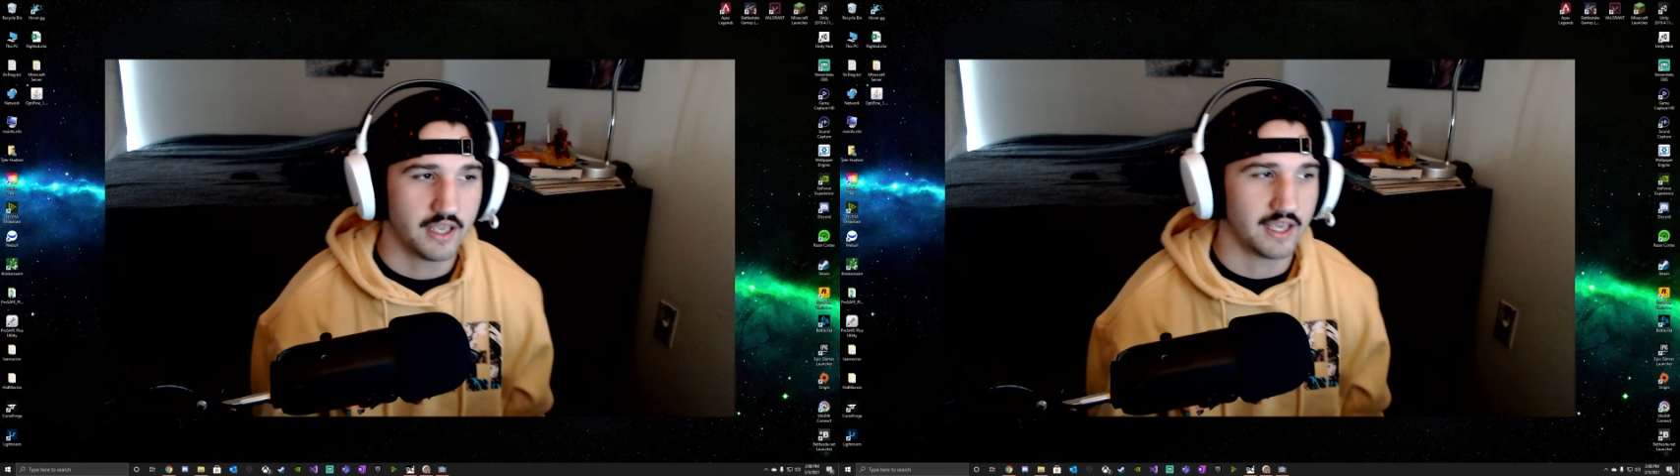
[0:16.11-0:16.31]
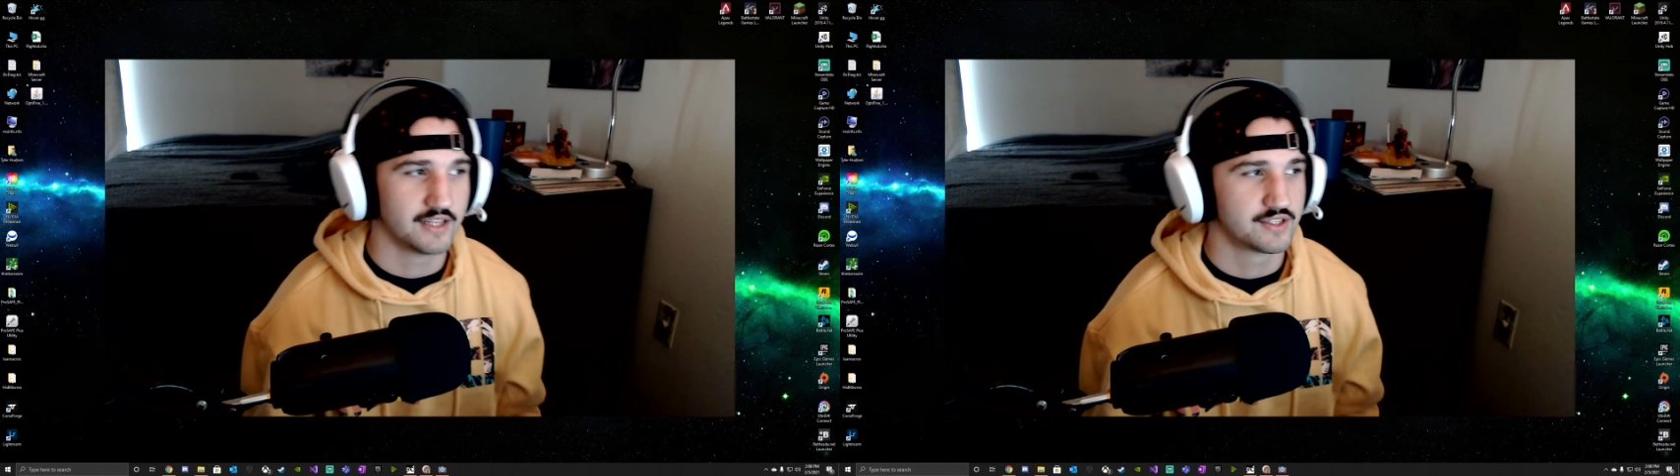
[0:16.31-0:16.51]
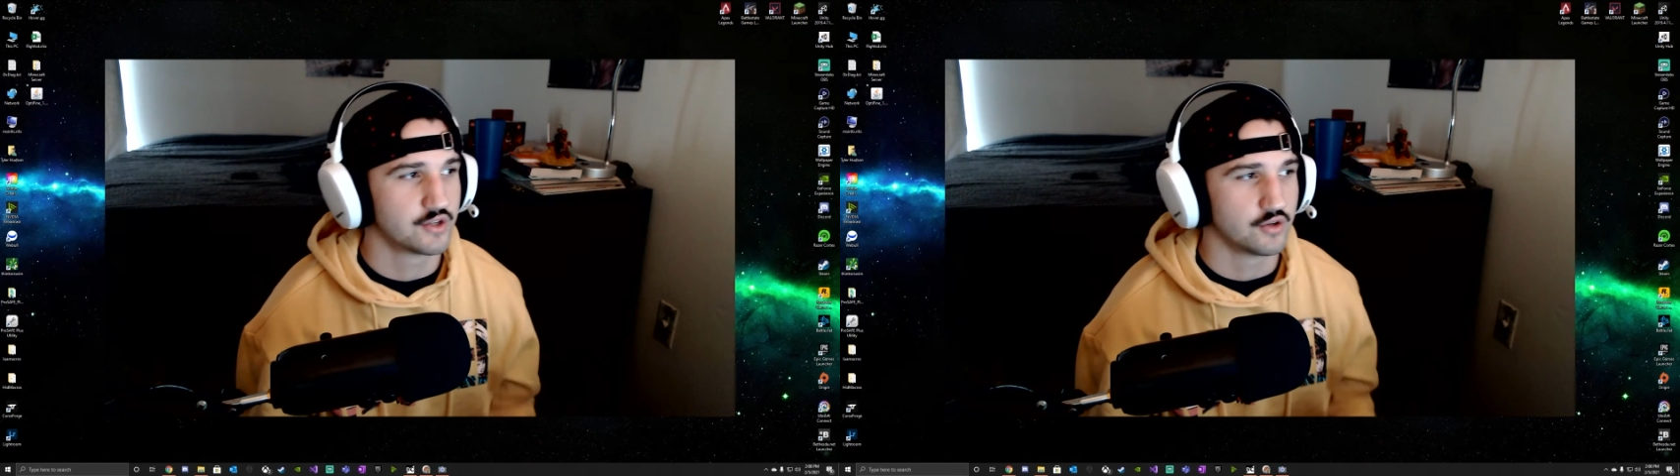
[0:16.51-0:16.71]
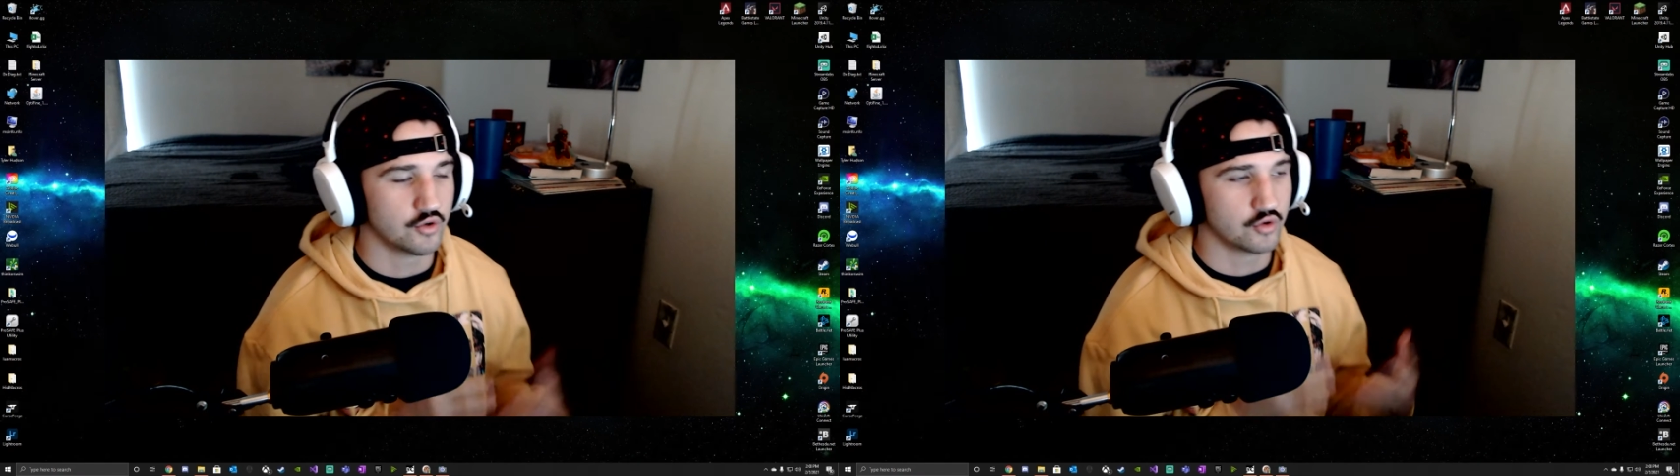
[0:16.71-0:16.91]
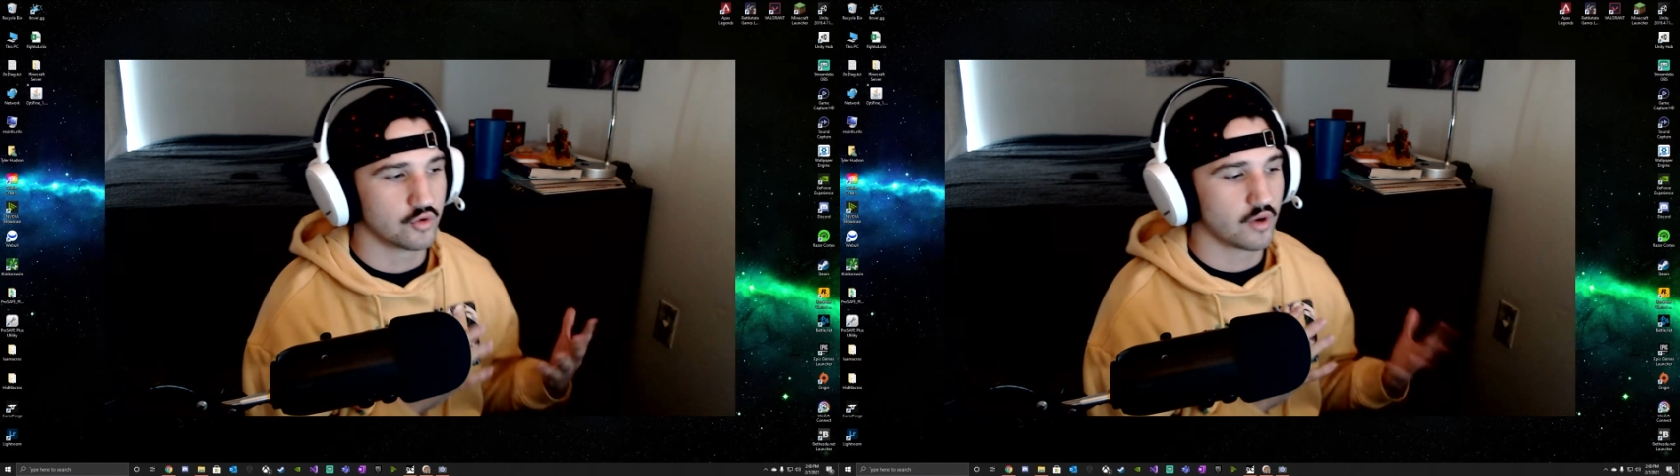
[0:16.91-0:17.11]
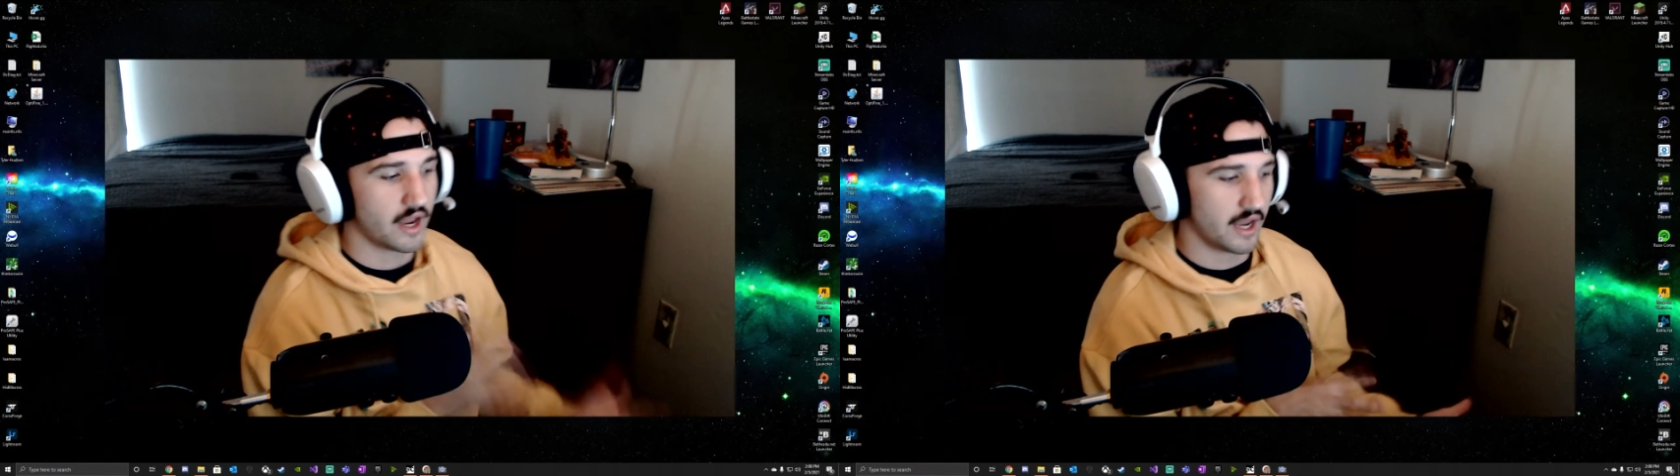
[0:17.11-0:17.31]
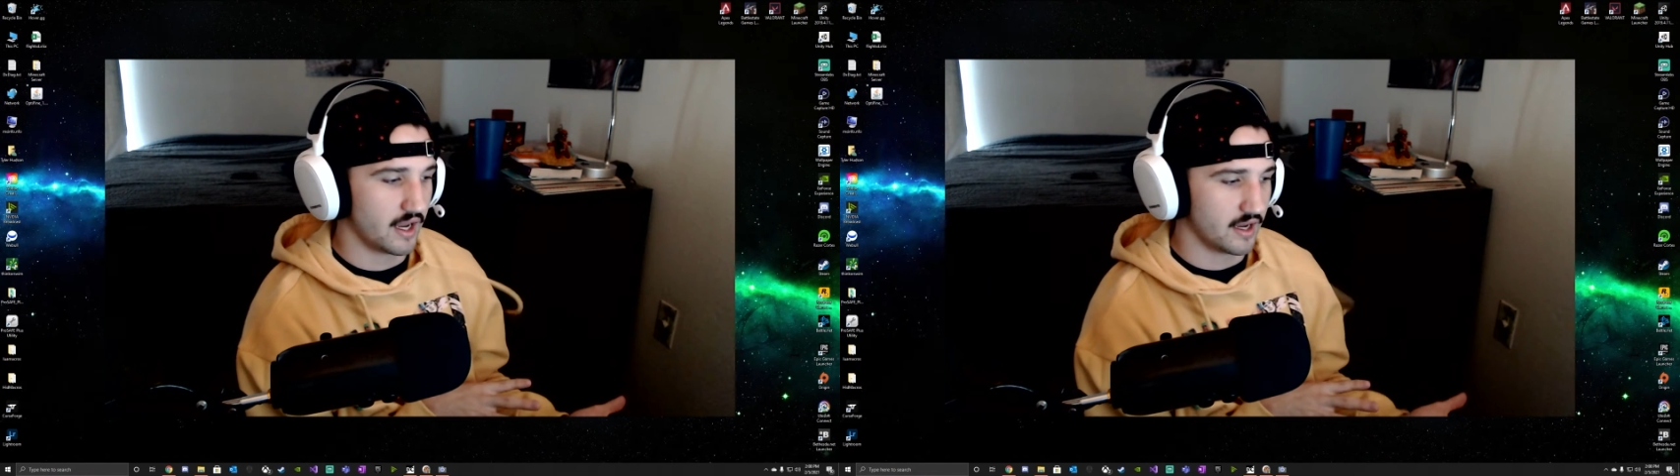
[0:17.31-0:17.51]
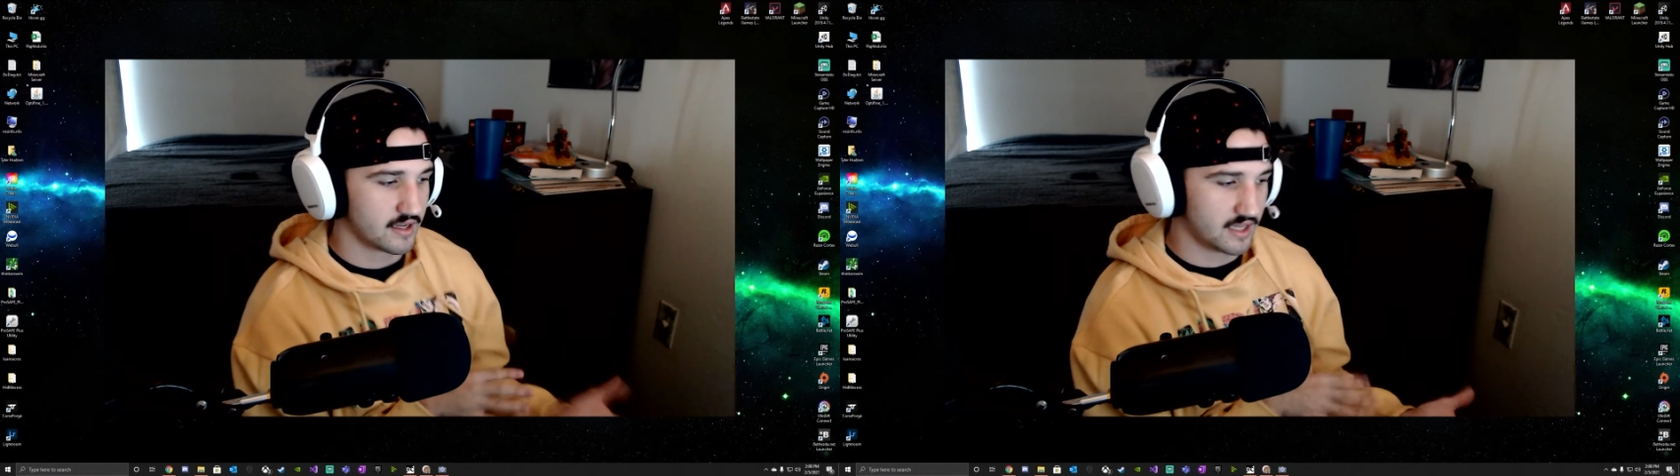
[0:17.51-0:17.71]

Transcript: into a